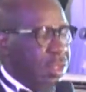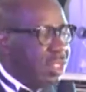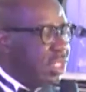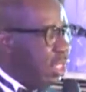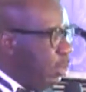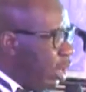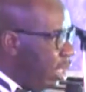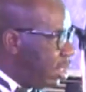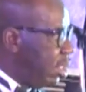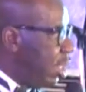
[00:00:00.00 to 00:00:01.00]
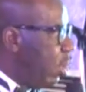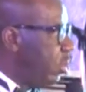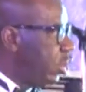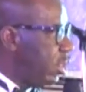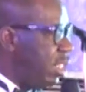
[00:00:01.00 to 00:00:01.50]
stimulate the
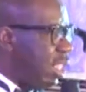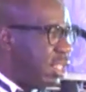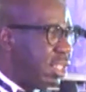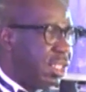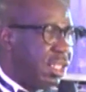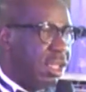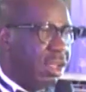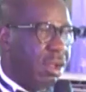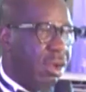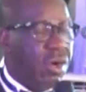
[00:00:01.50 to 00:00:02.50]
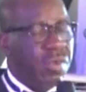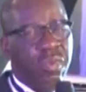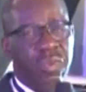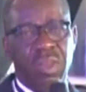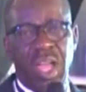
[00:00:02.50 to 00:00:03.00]
consciousness of
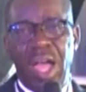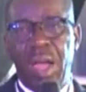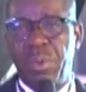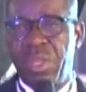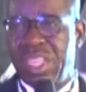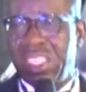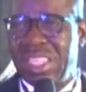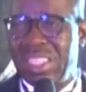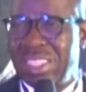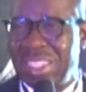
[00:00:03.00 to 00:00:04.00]
our brothers and